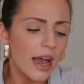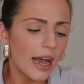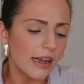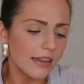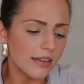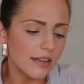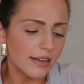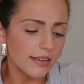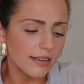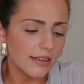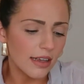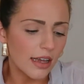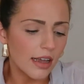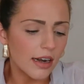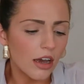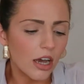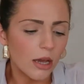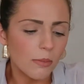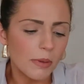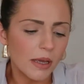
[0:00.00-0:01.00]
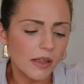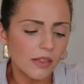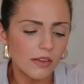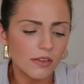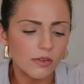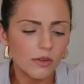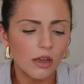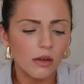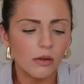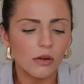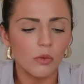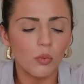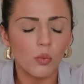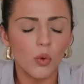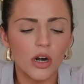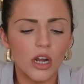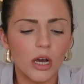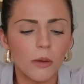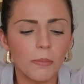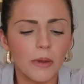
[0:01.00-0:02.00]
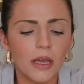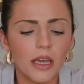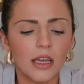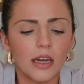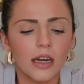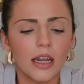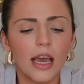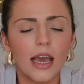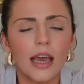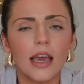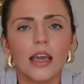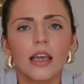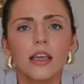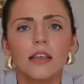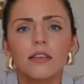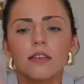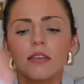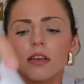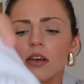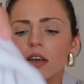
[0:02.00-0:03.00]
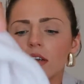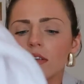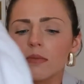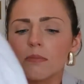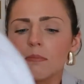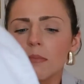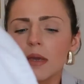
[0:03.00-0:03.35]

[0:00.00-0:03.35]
As I said, I picked this on, one up in a size